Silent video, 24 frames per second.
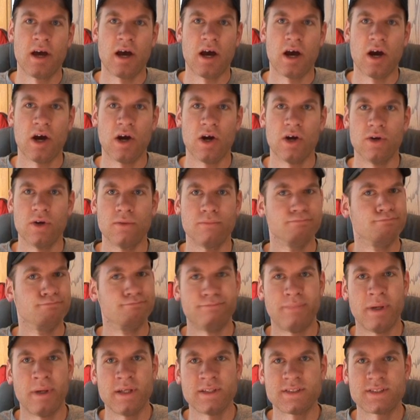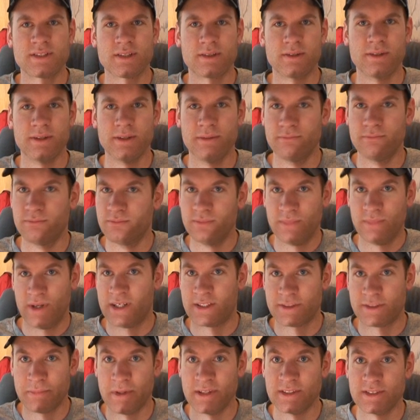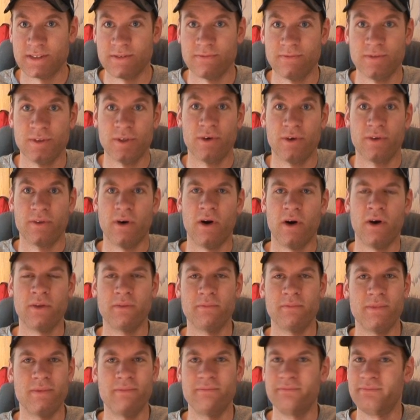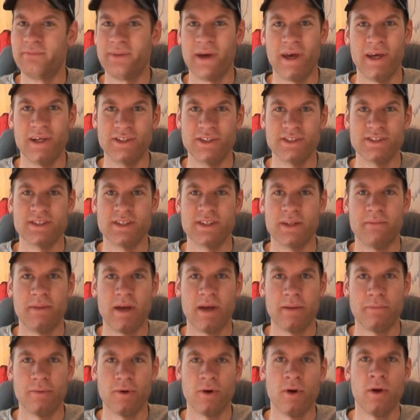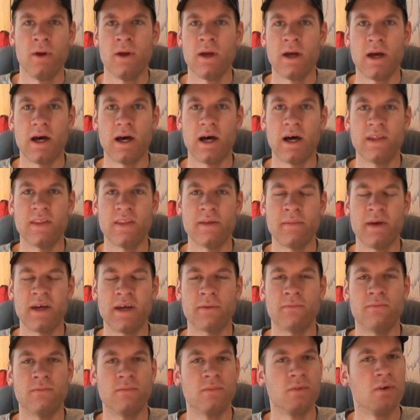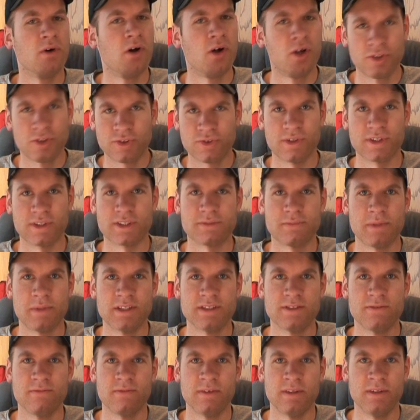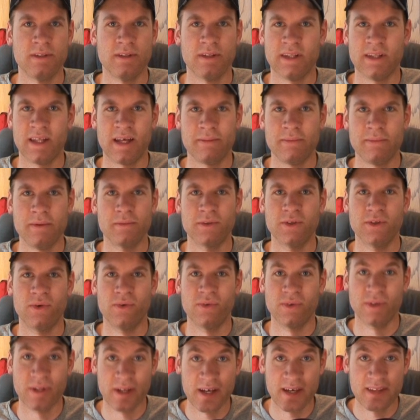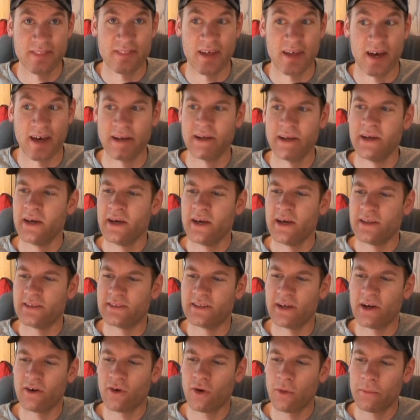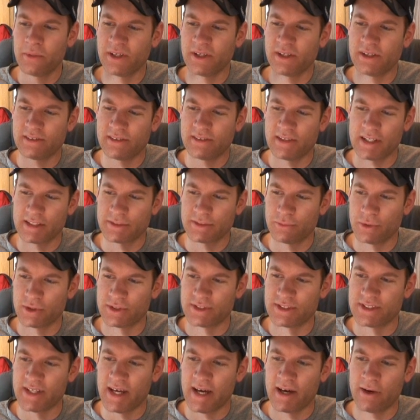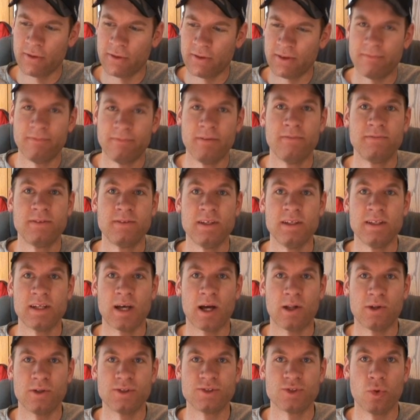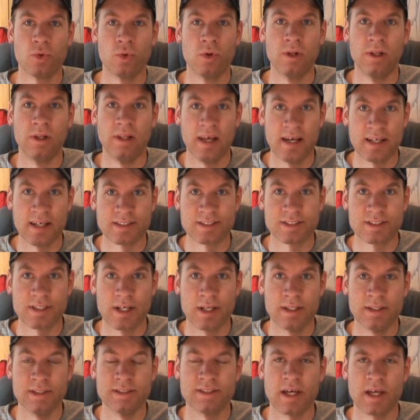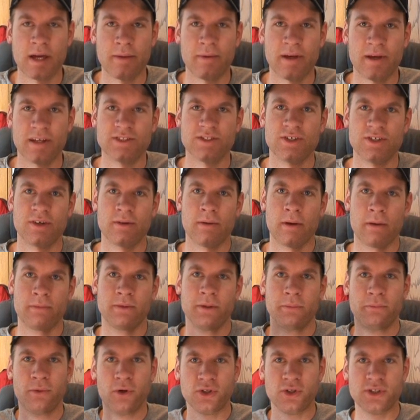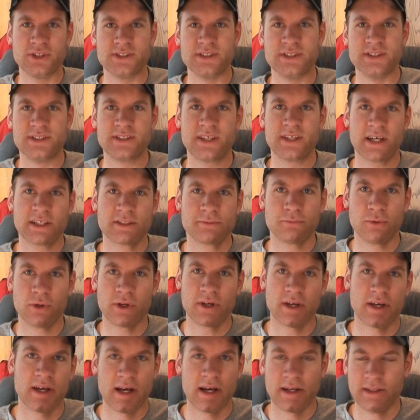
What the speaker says: are basically expensive. You know, all the pages in the paper, they make them ultra expensive, and a lot of people don't like that. They're hoping to get textbooks down to $15 or less on these iPads. So you're going to be able to purchase these textbook